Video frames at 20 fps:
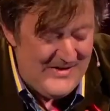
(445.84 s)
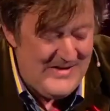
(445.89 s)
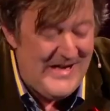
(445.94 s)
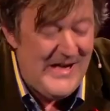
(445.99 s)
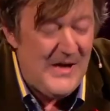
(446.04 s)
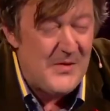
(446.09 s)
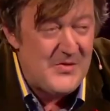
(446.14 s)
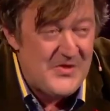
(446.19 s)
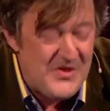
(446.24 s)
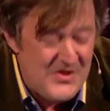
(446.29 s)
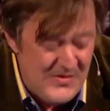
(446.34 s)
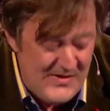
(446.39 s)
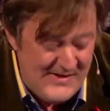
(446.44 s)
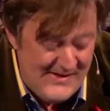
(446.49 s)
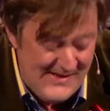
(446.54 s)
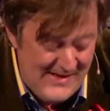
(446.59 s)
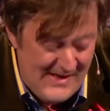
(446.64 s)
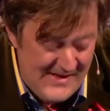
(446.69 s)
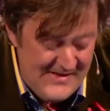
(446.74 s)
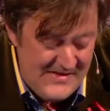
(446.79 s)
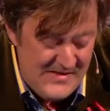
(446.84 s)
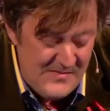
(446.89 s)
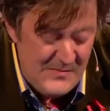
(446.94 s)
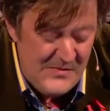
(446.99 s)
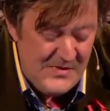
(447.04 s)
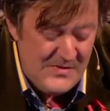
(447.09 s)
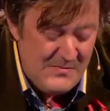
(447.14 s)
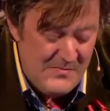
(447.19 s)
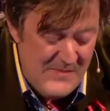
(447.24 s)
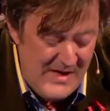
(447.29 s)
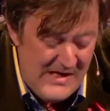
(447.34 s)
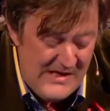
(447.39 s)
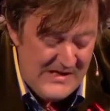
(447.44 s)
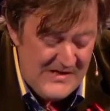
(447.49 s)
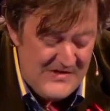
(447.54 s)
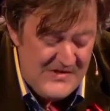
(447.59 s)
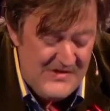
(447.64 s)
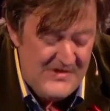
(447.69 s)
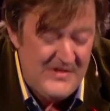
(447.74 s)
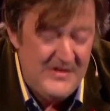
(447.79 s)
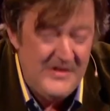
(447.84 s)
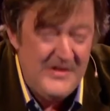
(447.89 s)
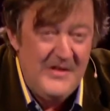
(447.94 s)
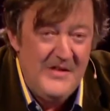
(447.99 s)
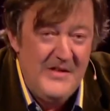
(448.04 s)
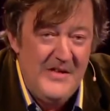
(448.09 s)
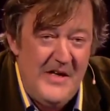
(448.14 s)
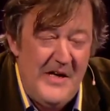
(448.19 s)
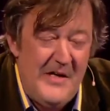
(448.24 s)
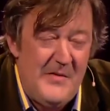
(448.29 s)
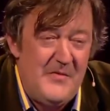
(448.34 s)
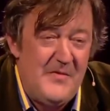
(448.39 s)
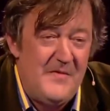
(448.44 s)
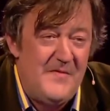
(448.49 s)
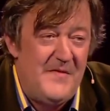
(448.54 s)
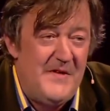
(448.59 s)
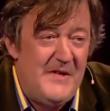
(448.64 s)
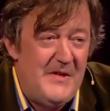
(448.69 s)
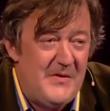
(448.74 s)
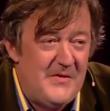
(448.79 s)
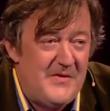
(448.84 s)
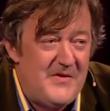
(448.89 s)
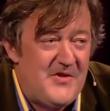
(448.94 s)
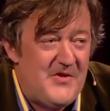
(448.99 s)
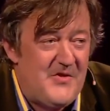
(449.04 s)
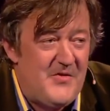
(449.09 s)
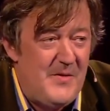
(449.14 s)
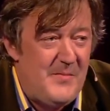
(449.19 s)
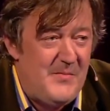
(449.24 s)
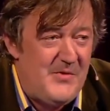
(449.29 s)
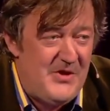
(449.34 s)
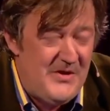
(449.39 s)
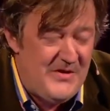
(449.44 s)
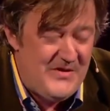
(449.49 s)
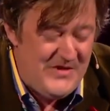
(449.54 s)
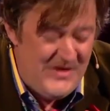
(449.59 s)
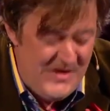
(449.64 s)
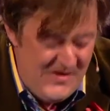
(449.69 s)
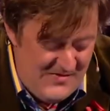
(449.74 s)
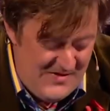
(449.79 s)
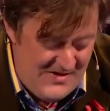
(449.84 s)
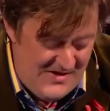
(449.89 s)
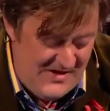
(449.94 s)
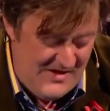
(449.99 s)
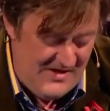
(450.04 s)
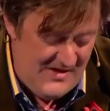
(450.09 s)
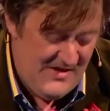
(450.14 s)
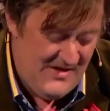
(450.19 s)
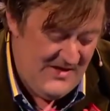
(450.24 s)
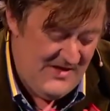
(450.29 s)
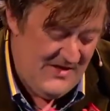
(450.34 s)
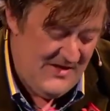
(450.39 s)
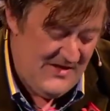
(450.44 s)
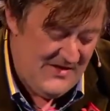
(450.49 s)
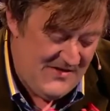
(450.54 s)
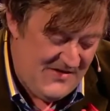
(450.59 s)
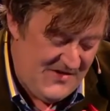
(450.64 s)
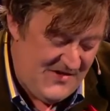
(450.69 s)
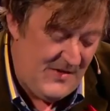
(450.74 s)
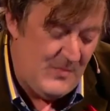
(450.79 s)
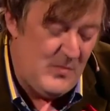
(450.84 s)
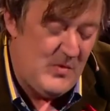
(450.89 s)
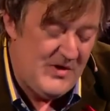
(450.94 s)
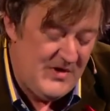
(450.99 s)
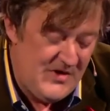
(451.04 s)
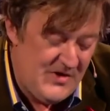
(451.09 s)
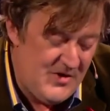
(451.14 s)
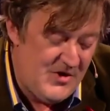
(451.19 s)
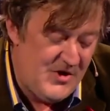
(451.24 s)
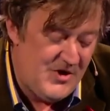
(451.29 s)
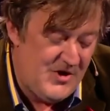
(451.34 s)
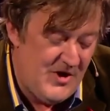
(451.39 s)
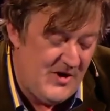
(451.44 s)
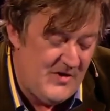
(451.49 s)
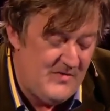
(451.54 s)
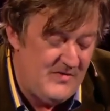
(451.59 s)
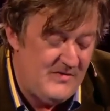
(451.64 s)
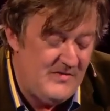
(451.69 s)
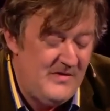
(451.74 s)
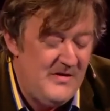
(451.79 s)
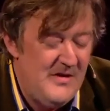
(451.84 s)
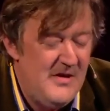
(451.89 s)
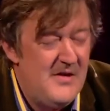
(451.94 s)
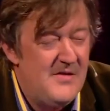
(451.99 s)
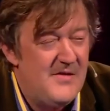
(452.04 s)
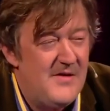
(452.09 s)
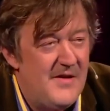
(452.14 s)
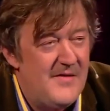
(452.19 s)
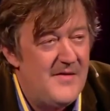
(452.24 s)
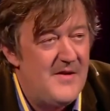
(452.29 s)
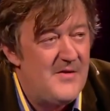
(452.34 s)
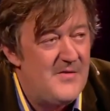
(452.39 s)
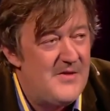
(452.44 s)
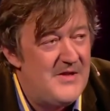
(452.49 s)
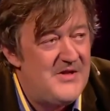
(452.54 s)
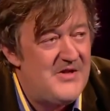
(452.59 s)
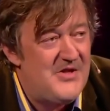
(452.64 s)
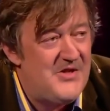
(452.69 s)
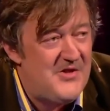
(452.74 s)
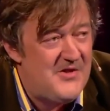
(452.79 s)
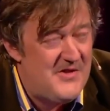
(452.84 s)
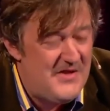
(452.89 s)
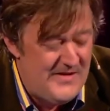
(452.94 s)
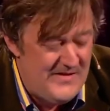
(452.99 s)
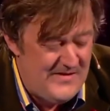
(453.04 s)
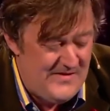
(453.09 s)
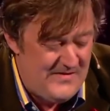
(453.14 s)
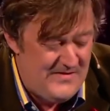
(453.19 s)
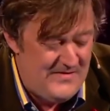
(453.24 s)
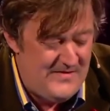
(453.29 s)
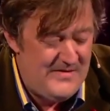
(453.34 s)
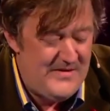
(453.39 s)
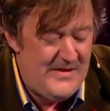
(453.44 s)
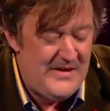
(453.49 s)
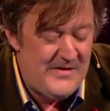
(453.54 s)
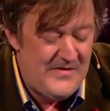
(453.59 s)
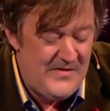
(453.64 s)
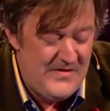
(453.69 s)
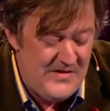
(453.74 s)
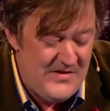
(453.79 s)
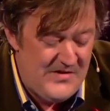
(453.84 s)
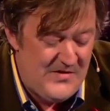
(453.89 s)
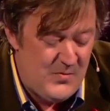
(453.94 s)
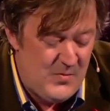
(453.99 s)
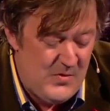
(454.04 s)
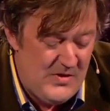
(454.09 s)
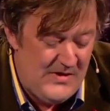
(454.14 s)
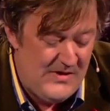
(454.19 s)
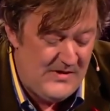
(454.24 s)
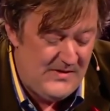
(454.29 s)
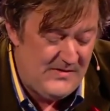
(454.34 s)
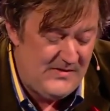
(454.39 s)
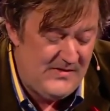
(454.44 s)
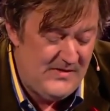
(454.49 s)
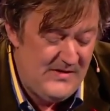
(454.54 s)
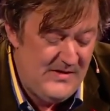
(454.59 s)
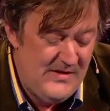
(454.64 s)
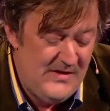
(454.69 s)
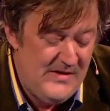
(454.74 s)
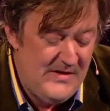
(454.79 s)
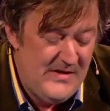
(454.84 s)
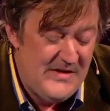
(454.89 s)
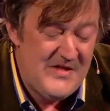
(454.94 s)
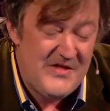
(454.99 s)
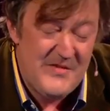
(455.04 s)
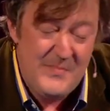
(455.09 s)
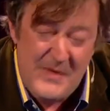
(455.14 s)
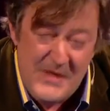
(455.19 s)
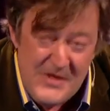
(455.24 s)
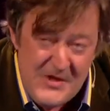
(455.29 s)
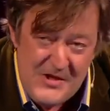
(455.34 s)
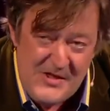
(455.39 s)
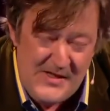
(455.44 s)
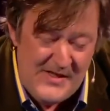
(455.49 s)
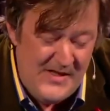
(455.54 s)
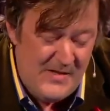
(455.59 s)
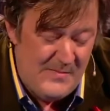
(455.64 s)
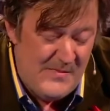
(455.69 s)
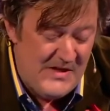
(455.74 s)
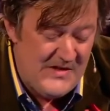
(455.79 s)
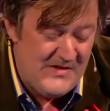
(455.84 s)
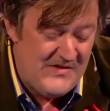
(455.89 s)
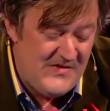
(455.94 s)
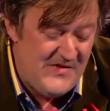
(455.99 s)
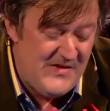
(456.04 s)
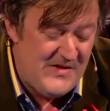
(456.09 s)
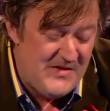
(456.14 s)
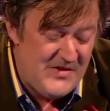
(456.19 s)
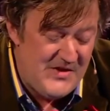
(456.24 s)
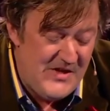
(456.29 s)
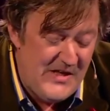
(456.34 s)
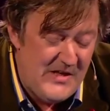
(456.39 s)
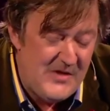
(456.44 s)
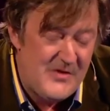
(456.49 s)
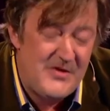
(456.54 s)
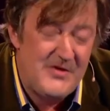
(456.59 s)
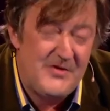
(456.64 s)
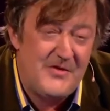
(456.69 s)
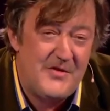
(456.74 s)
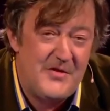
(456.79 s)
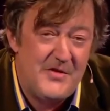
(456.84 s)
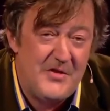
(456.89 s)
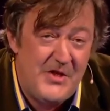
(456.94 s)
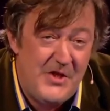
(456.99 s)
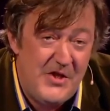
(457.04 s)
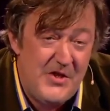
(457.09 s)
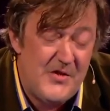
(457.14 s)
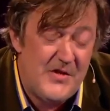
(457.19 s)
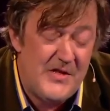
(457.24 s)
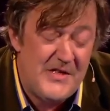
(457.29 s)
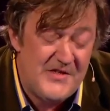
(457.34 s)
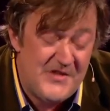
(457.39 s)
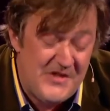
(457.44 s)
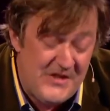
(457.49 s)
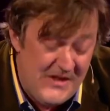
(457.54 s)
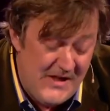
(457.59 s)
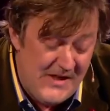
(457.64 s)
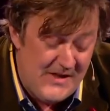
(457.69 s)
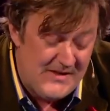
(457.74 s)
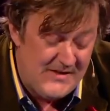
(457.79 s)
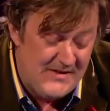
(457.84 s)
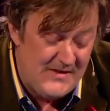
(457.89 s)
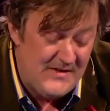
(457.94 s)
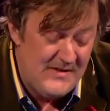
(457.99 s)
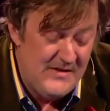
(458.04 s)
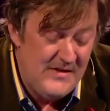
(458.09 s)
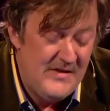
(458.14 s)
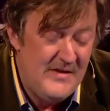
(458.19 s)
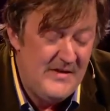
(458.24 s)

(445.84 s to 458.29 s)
counter-enlightenment malice, and revealed scripture tyranny, someone has shown that there is still, in this world, especially amongst the intelligent and curious young,